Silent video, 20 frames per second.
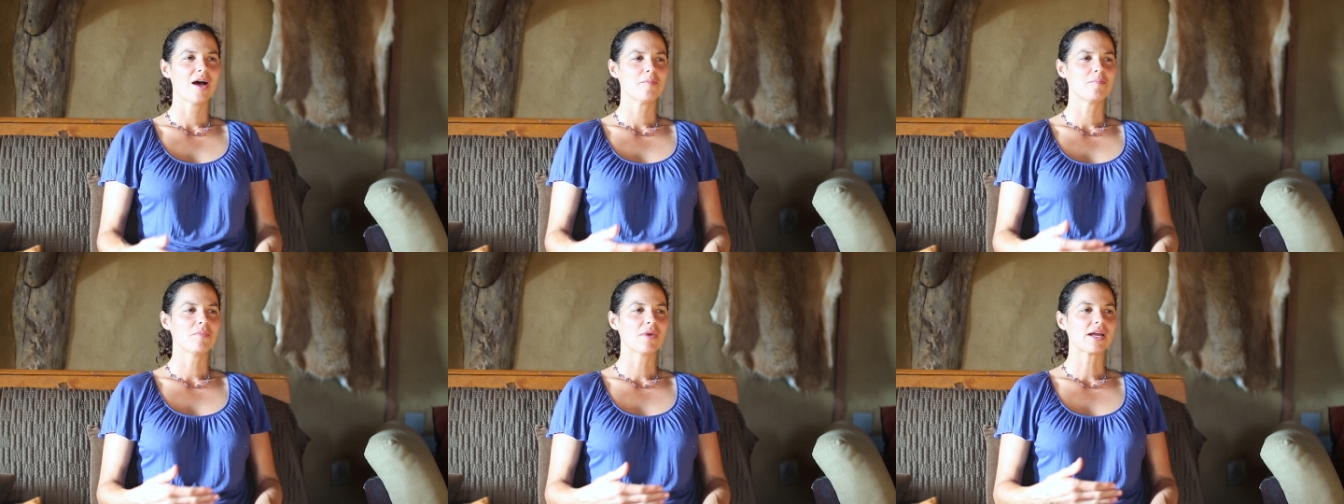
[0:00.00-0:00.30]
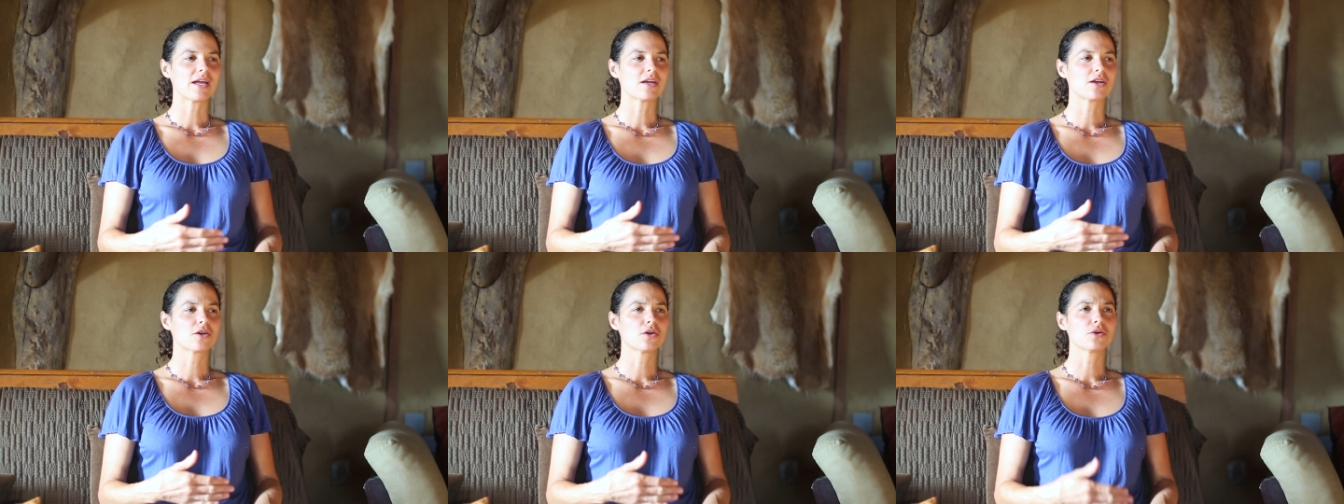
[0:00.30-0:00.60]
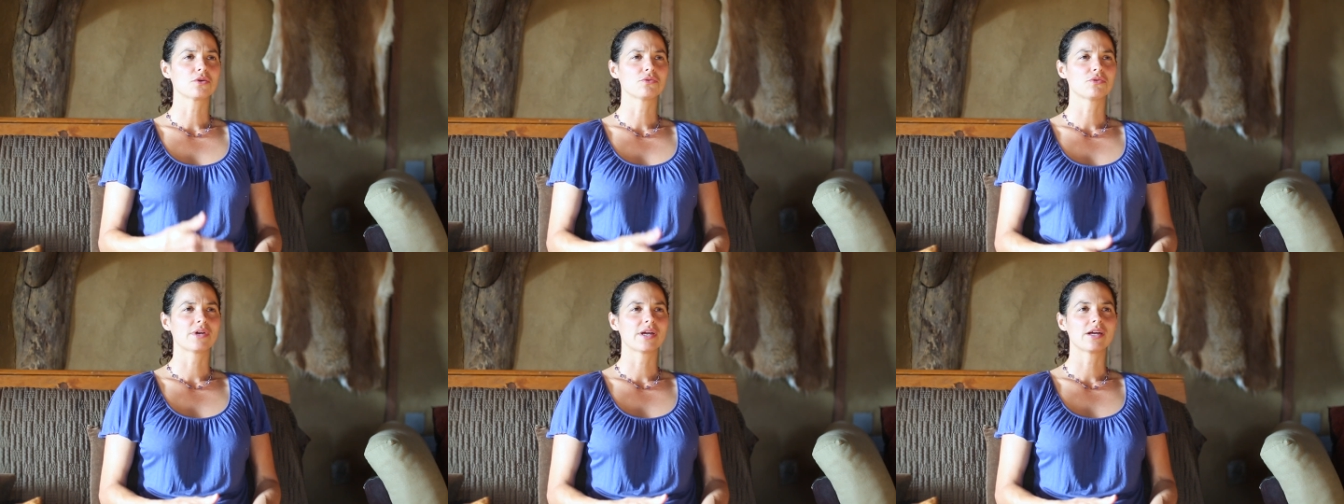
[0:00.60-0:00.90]
my
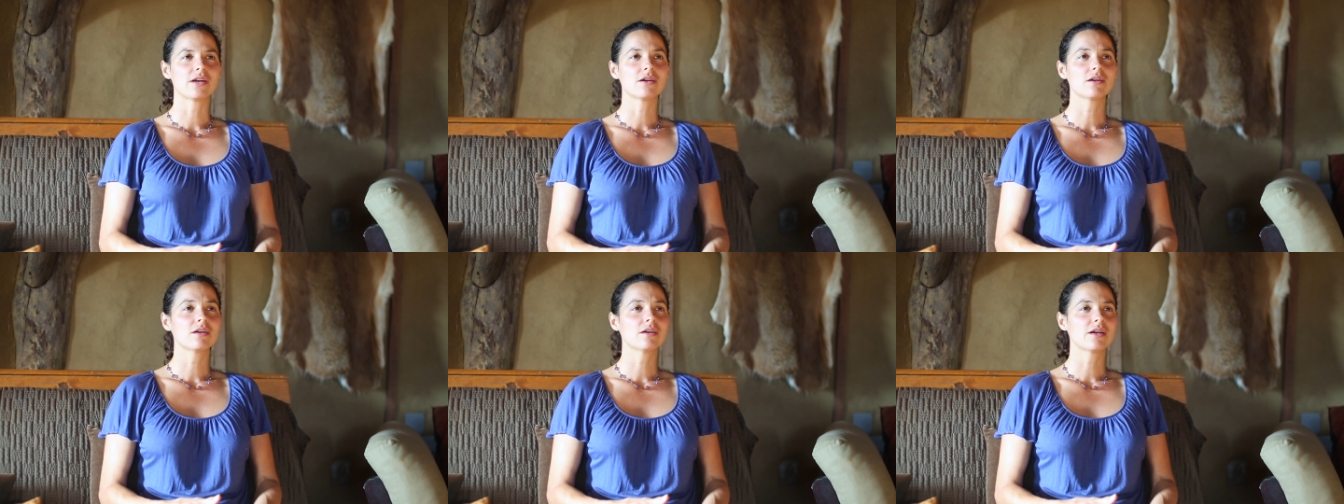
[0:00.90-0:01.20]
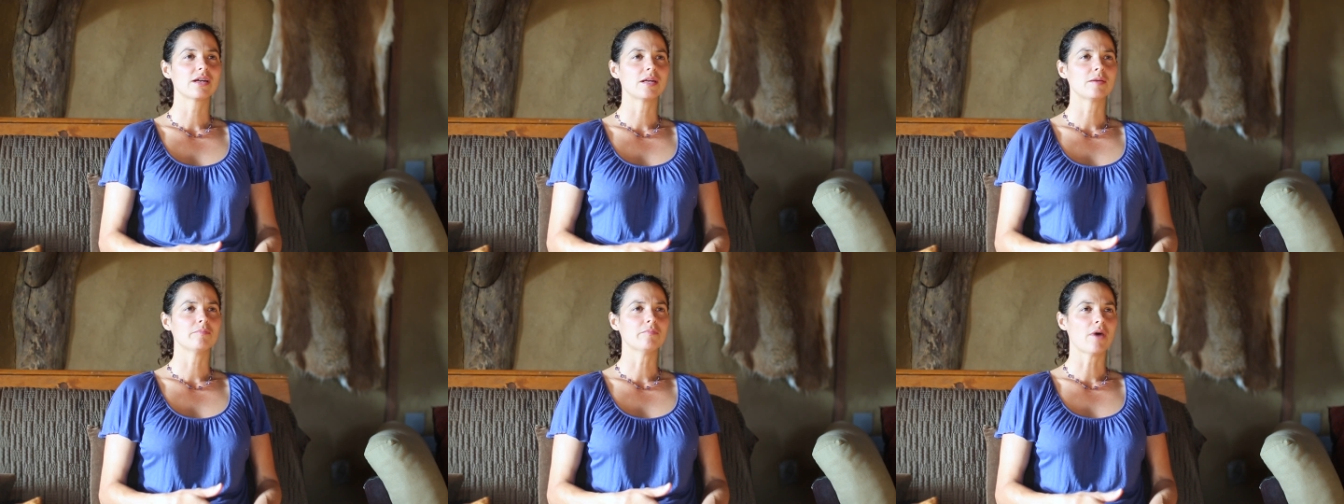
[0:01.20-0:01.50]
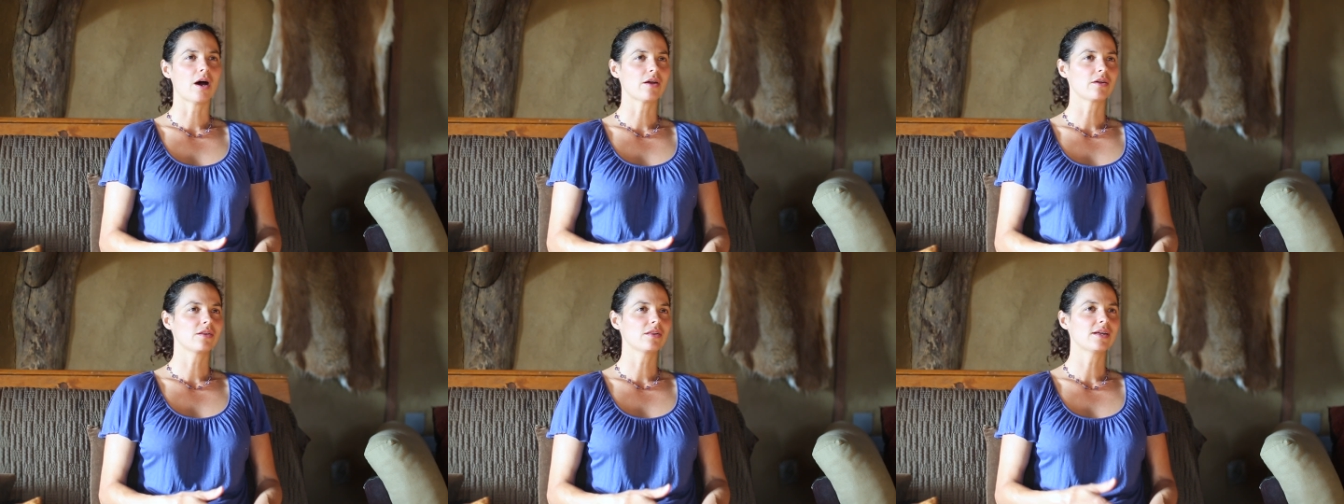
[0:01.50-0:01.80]
career in
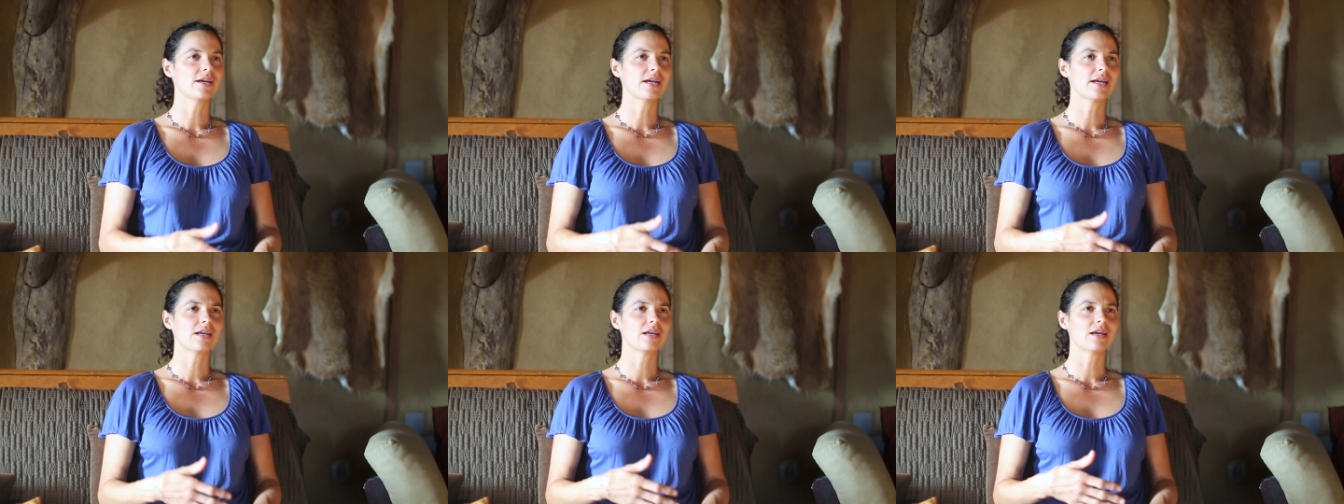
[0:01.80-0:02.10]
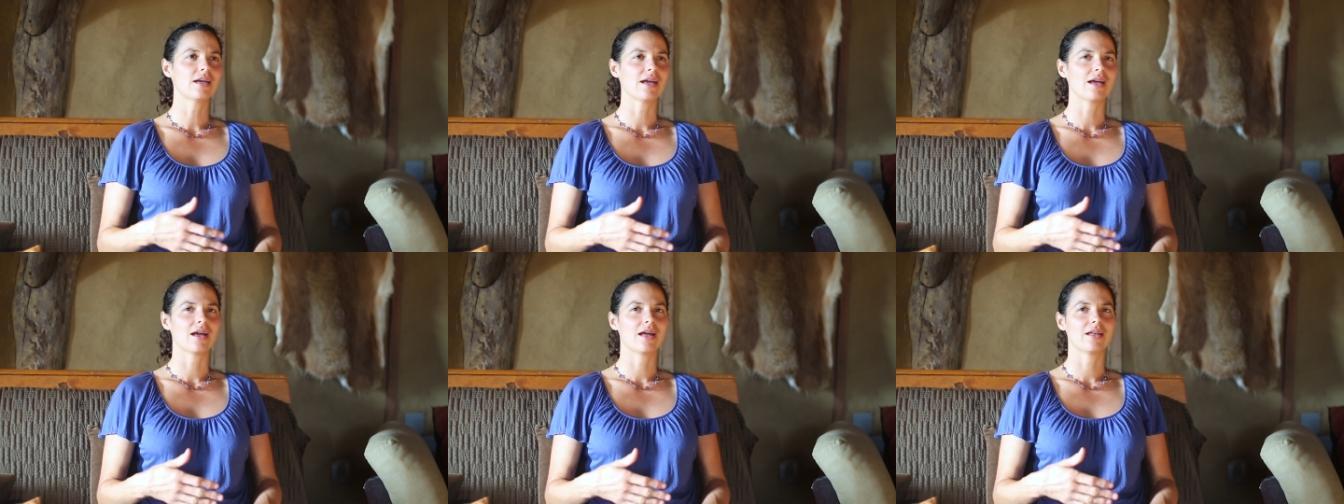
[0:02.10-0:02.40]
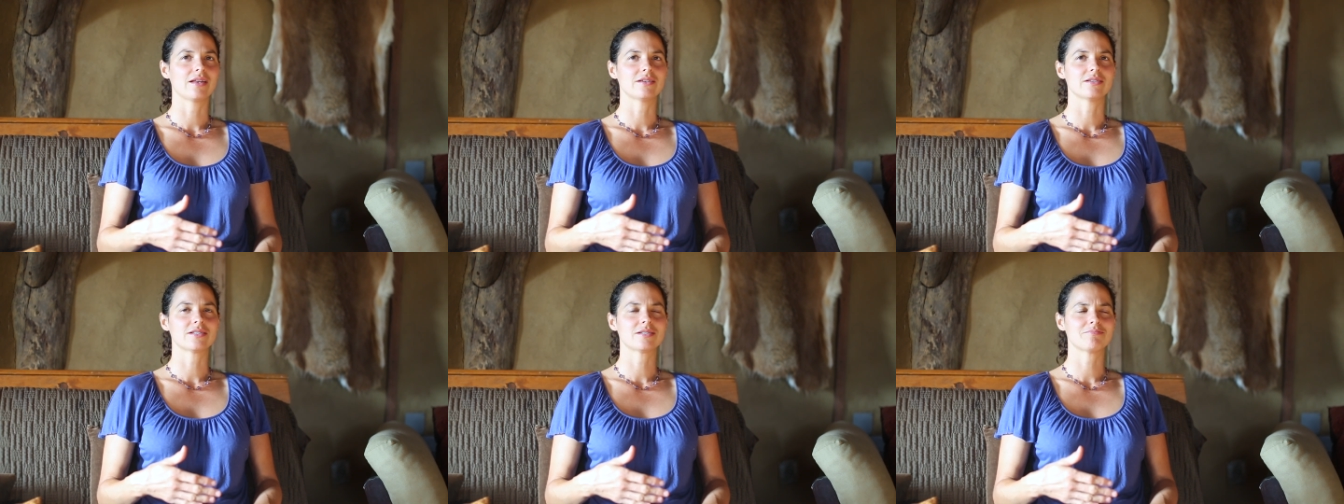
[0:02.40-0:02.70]
modeling
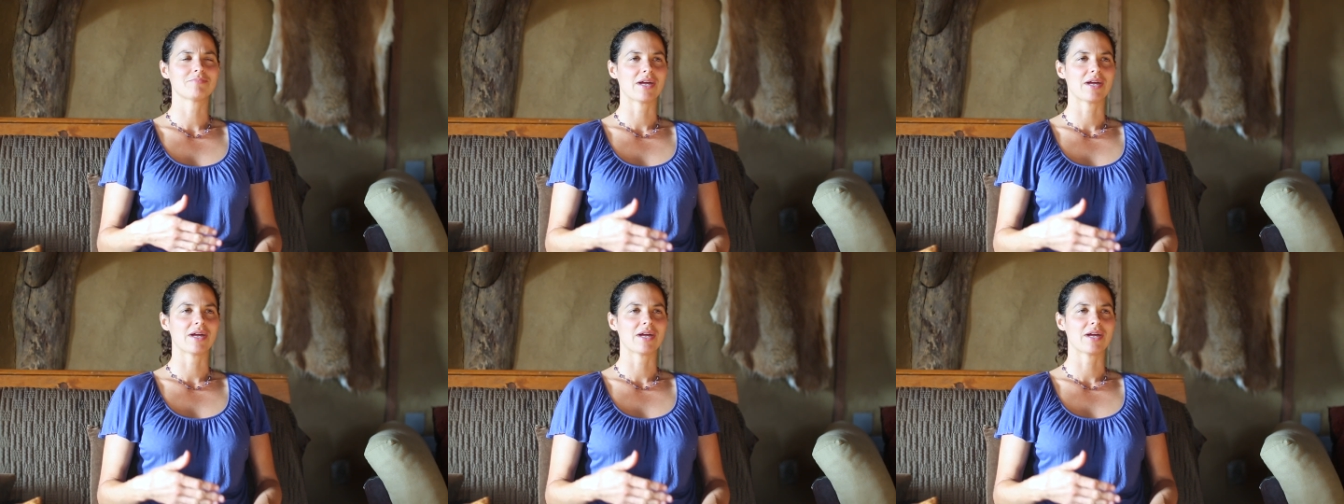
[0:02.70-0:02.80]
and